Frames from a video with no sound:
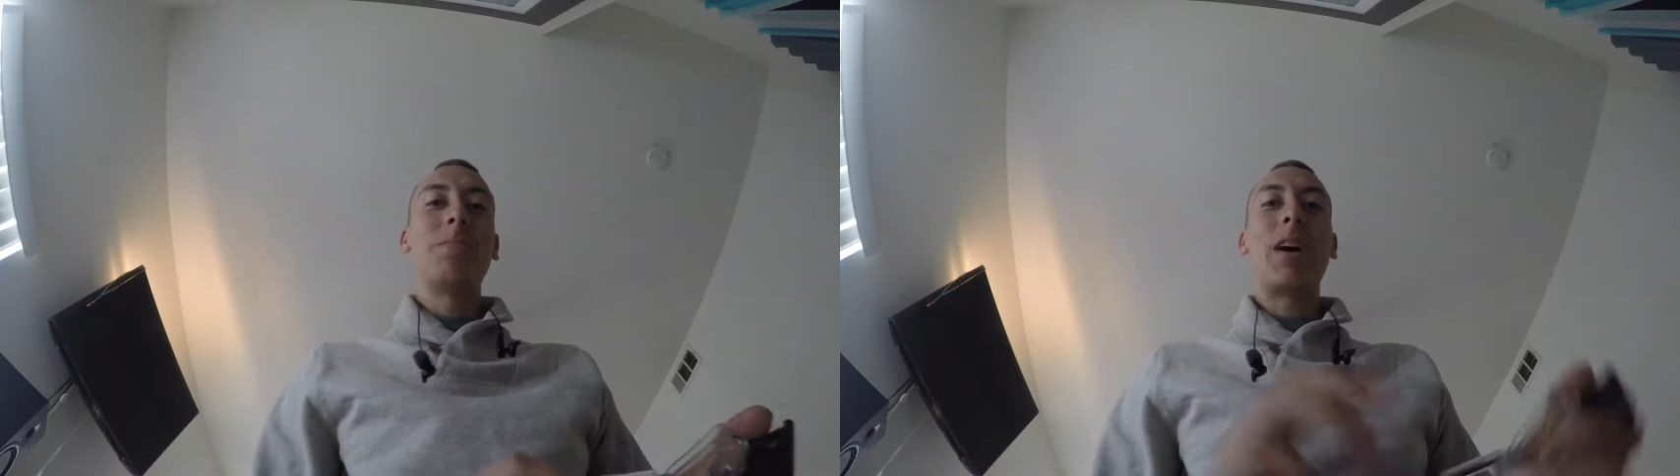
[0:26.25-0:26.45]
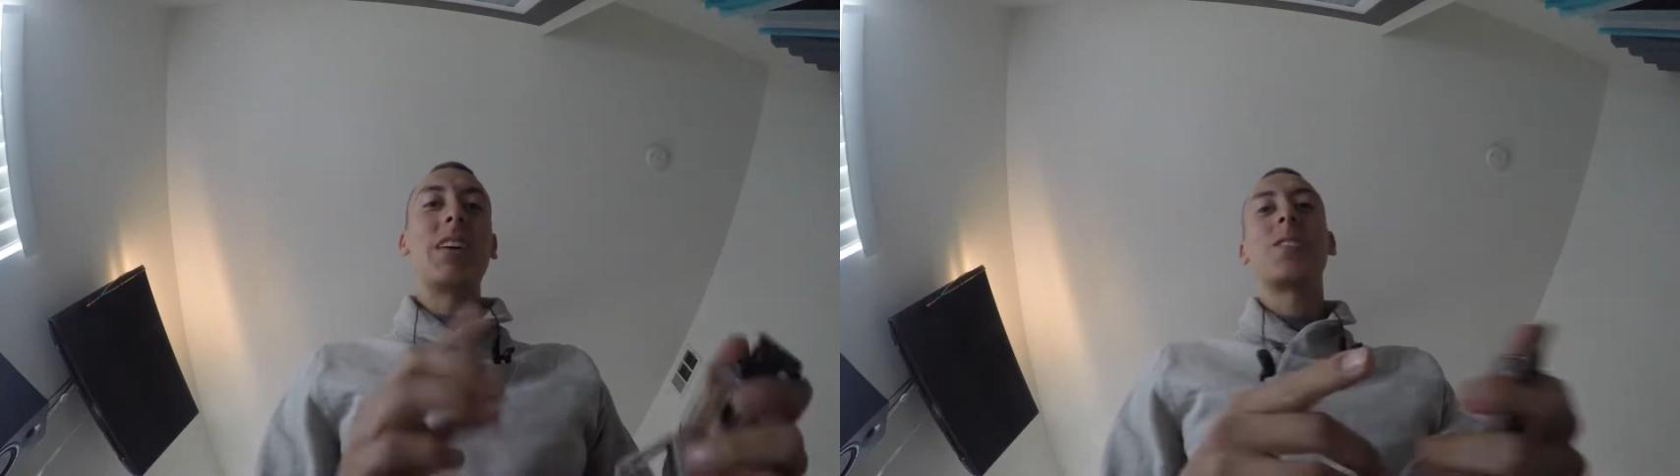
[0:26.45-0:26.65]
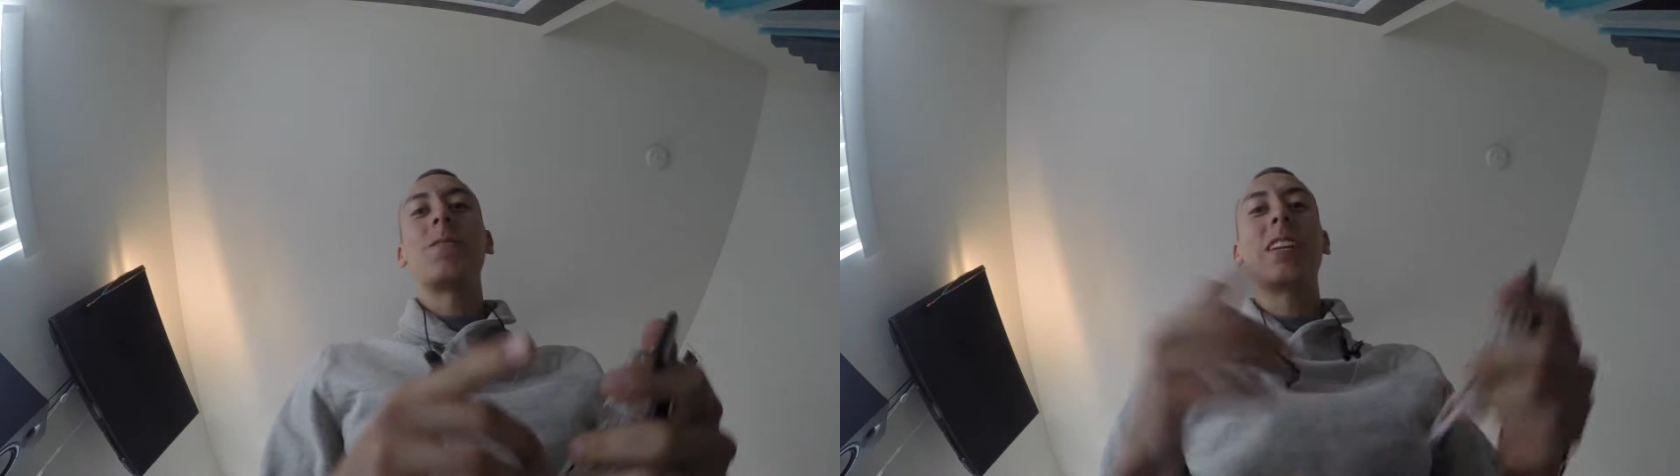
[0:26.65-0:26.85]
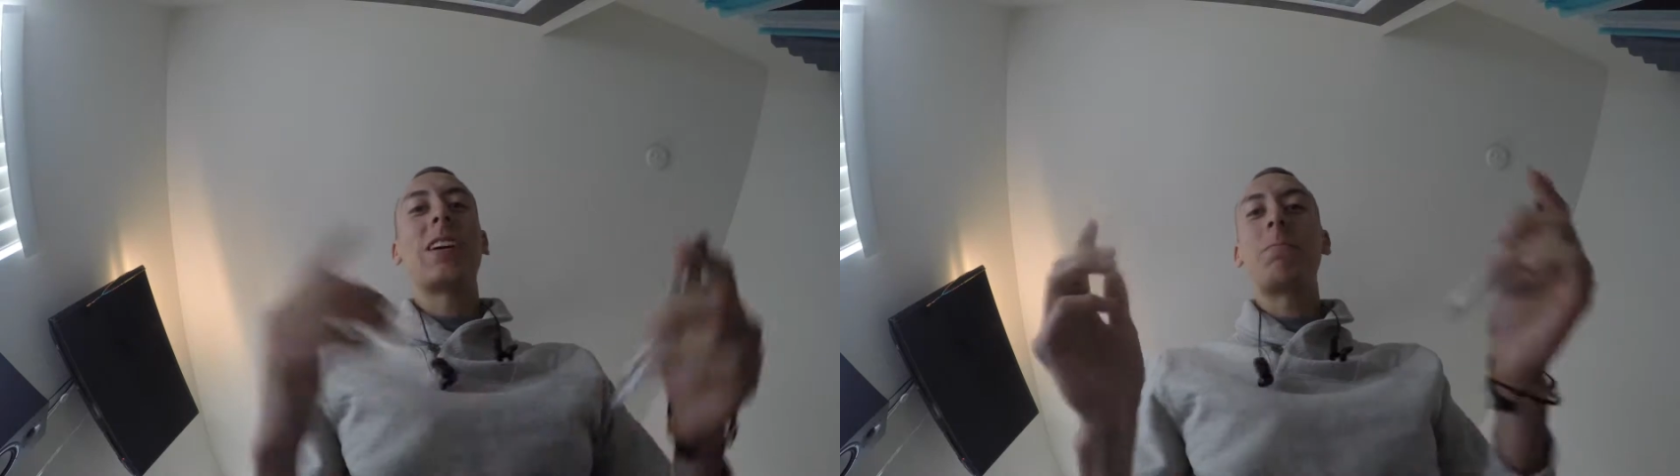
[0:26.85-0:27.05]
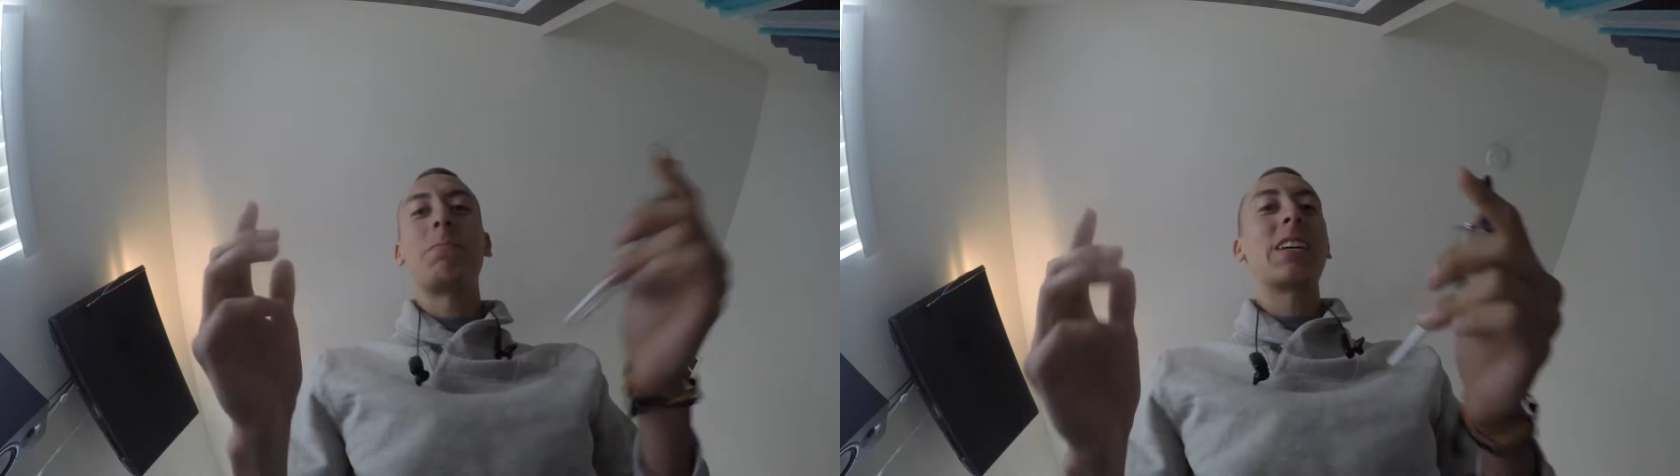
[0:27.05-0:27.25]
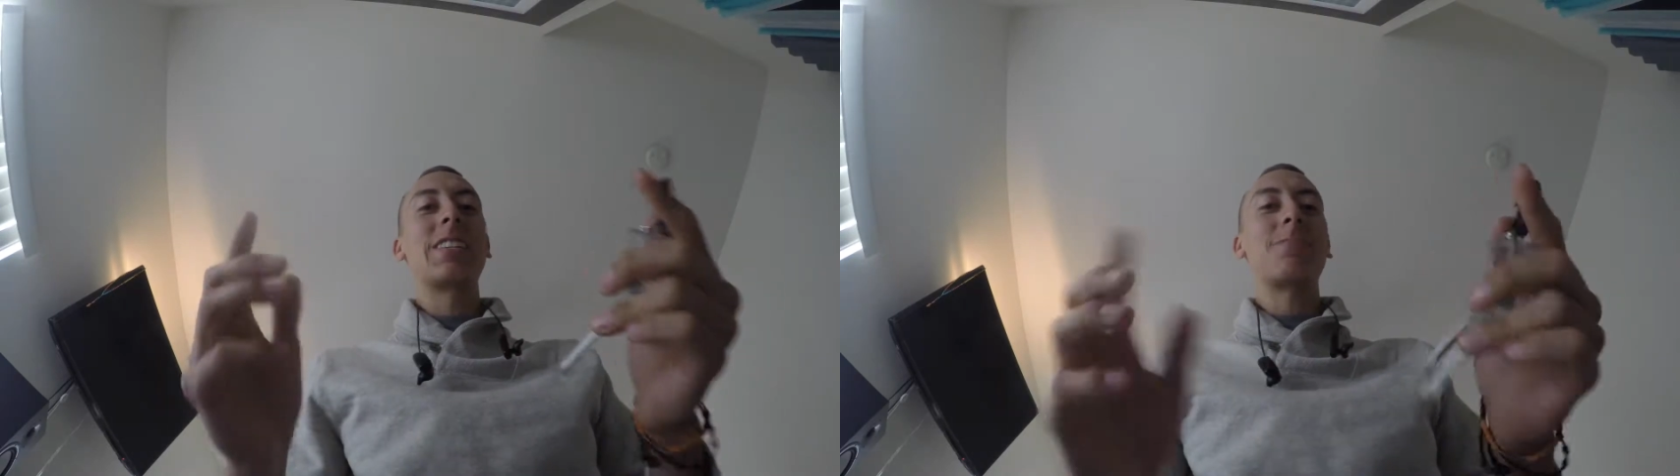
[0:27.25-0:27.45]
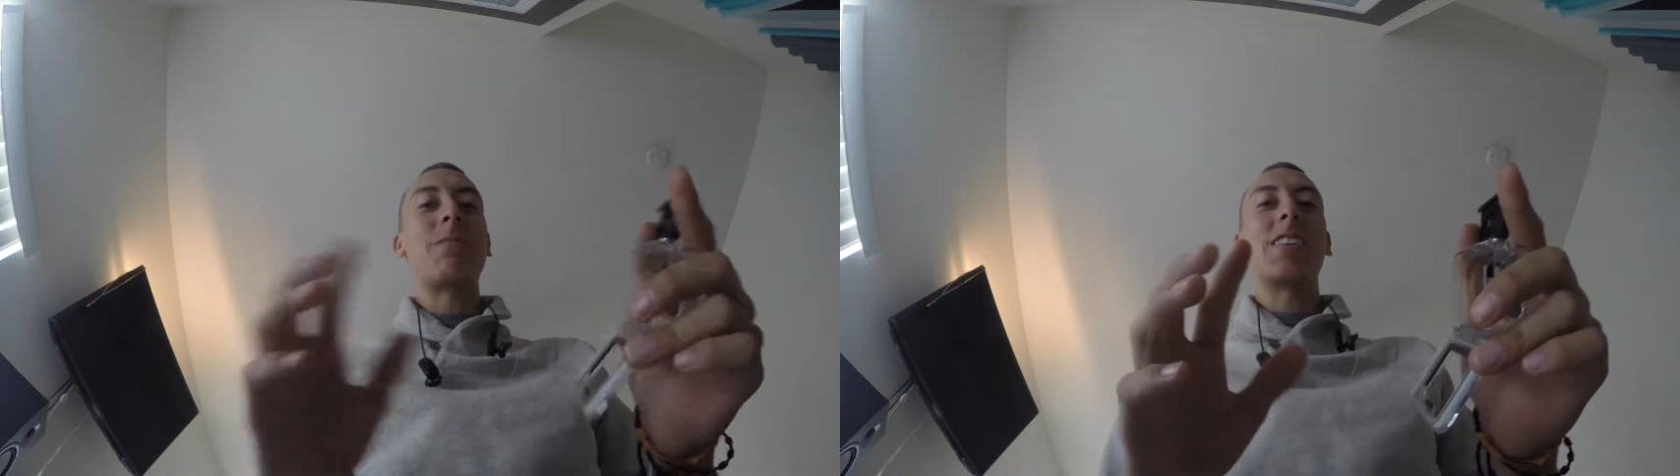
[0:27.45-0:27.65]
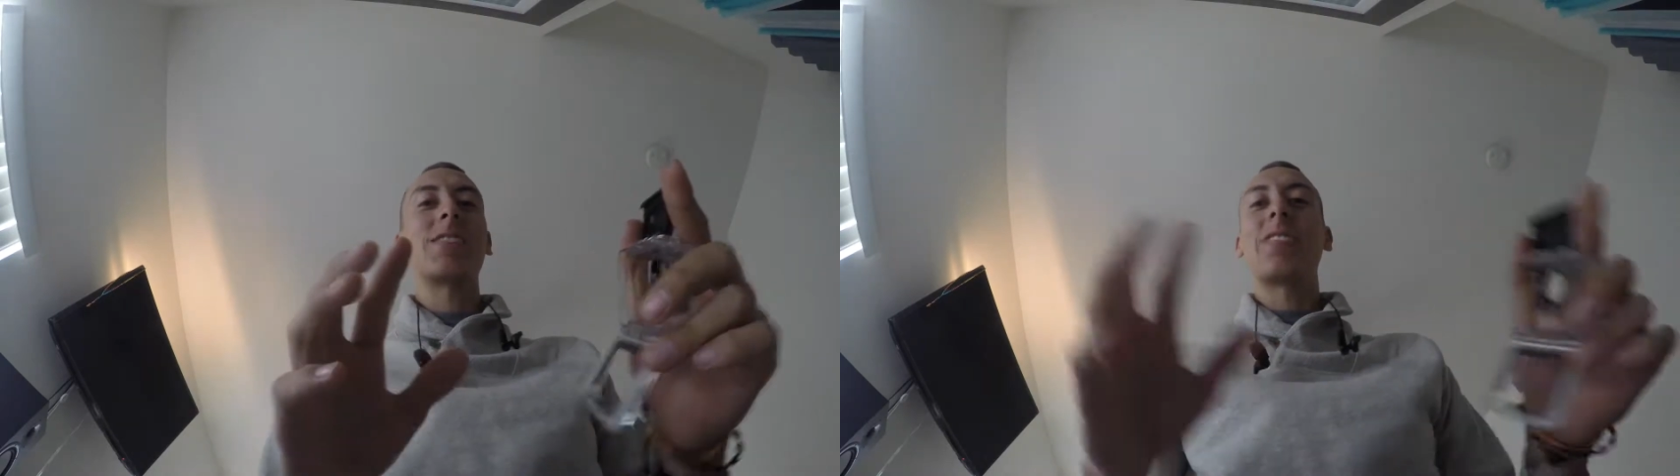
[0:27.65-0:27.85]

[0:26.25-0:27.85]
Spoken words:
Pause the video. Please pause